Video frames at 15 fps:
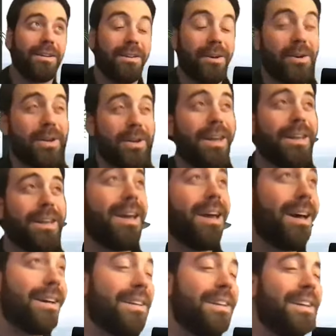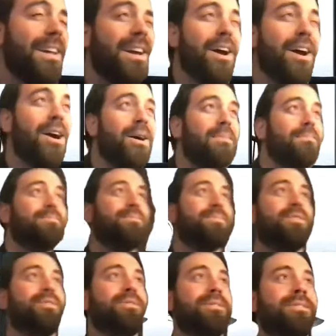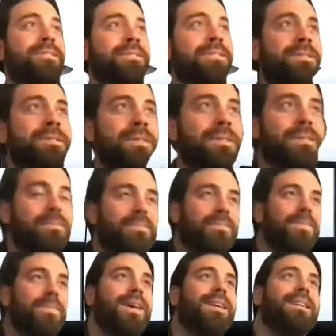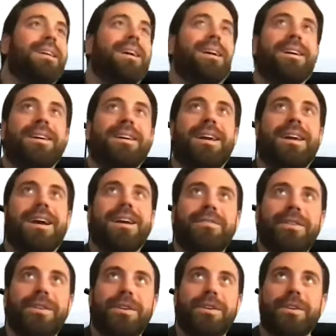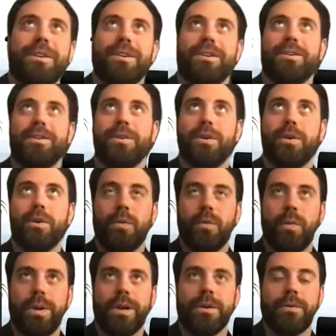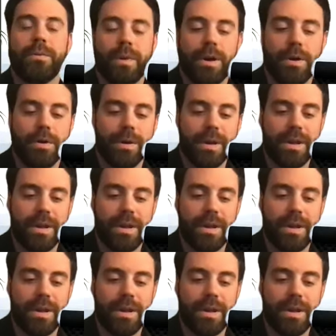okay, yeah. So it's been kind of a weird road.